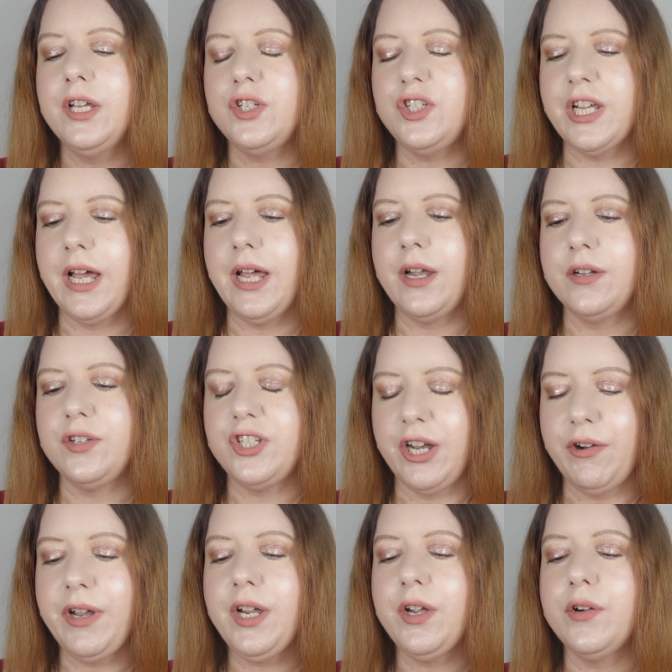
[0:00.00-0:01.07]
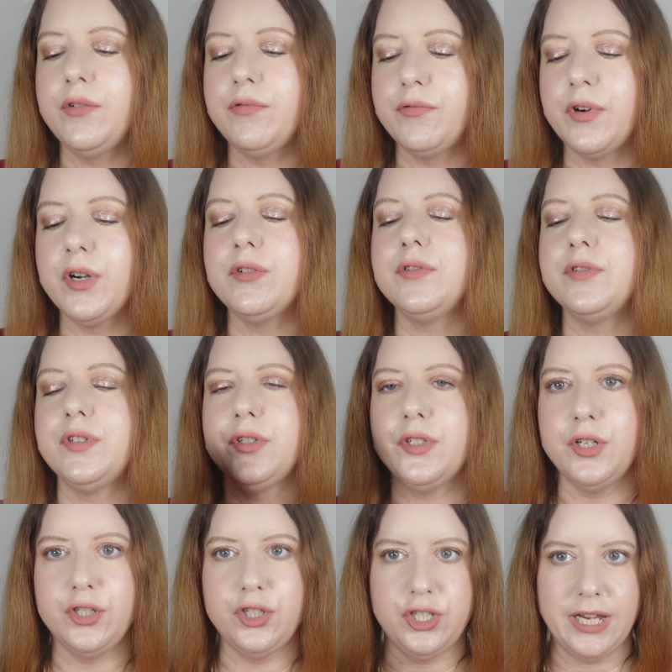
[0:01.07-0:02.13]
Jericho
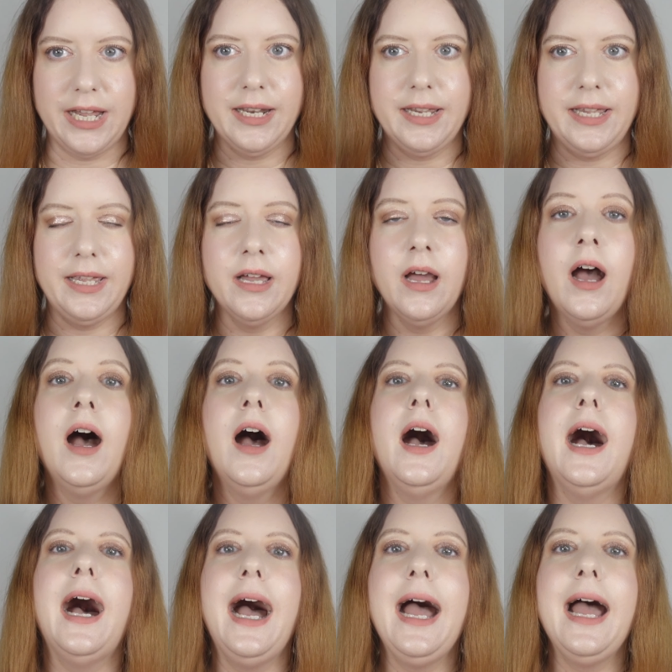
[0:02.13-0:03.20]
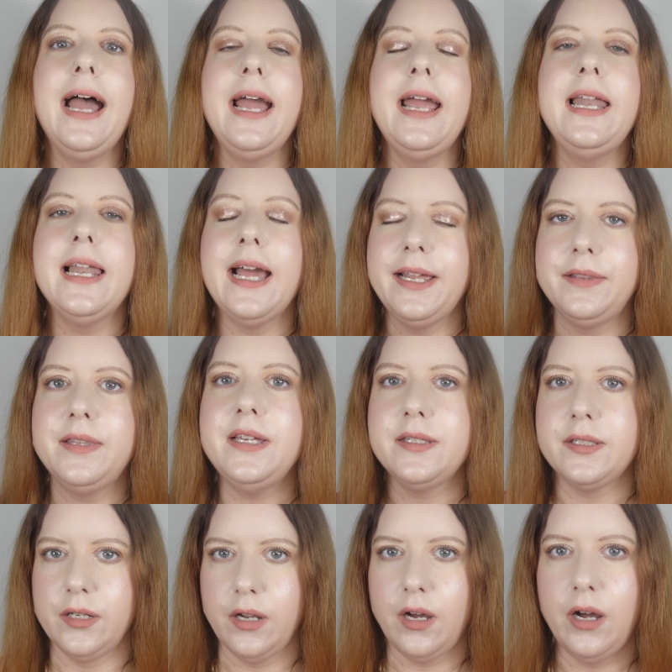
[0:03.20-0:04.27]
Rose Jelly. I like
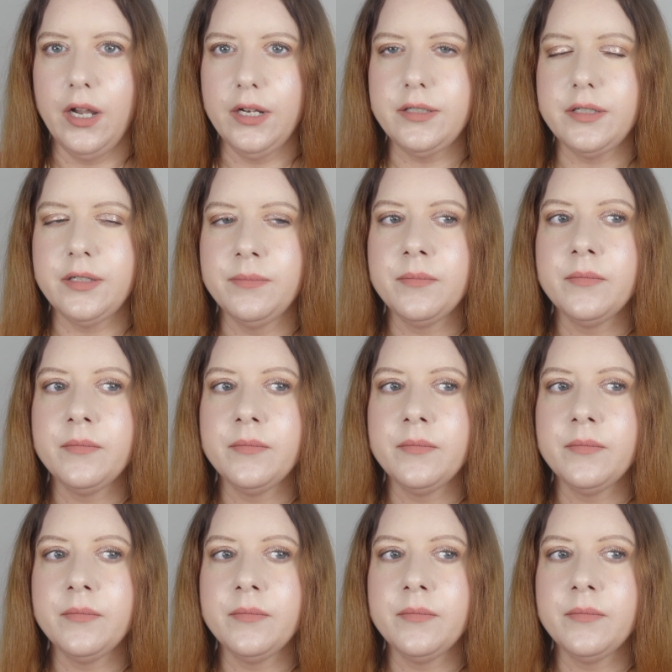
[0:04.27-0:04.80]
these a lot.